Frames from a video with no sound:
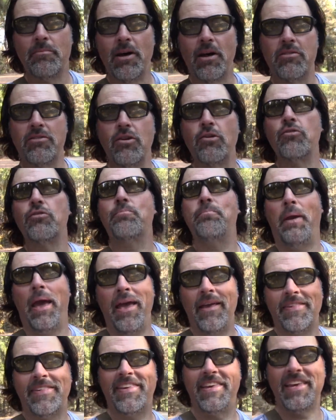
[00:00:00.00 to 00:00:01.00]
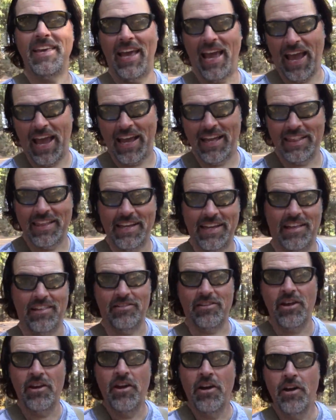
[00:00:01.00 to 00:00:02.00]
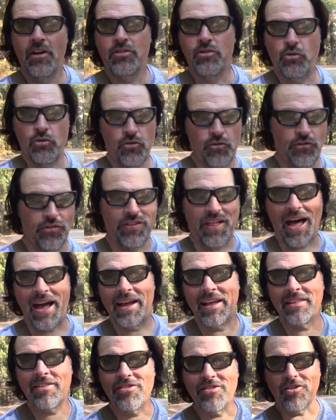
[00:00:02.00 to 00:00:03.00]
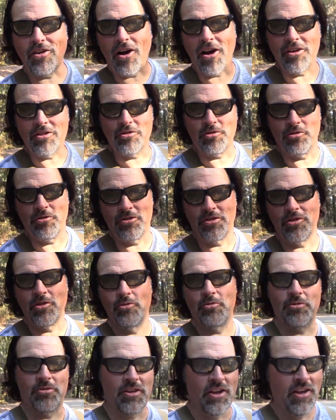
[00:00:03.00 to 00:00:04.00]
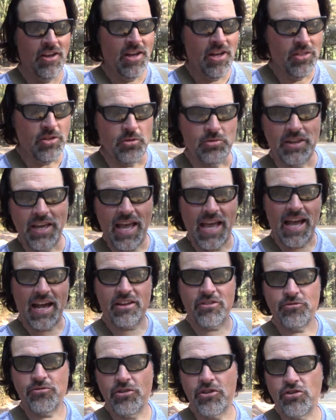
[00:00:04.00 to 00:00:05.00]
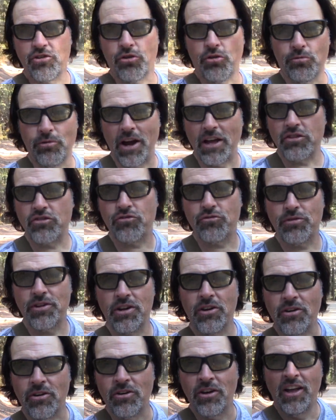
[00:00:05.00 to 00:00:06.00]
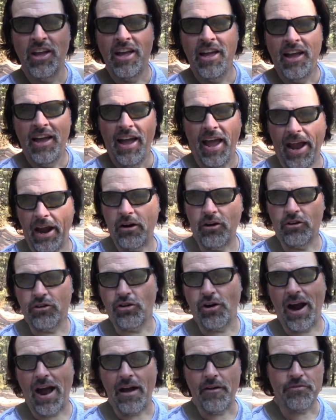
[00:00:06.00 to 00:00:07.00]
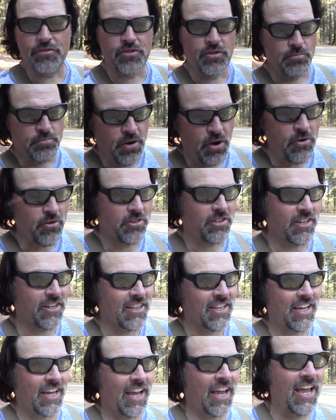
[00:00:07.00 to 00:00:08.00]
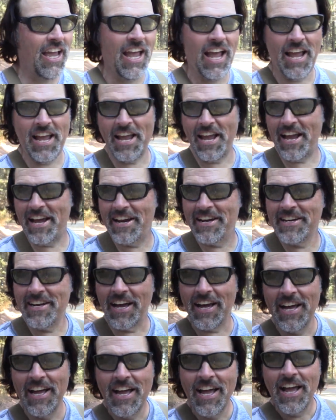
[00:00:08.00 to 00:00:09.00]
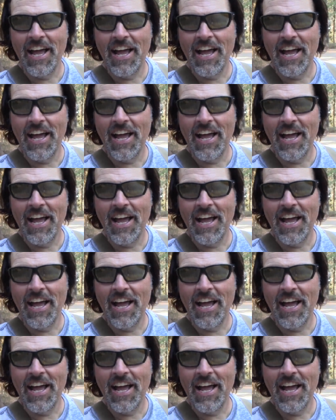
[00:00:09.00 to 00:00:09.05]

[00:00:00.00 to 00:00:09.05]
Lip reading: about those pesky aliens, those flying saucers, those extraterrestrial aircraft, supposedly. And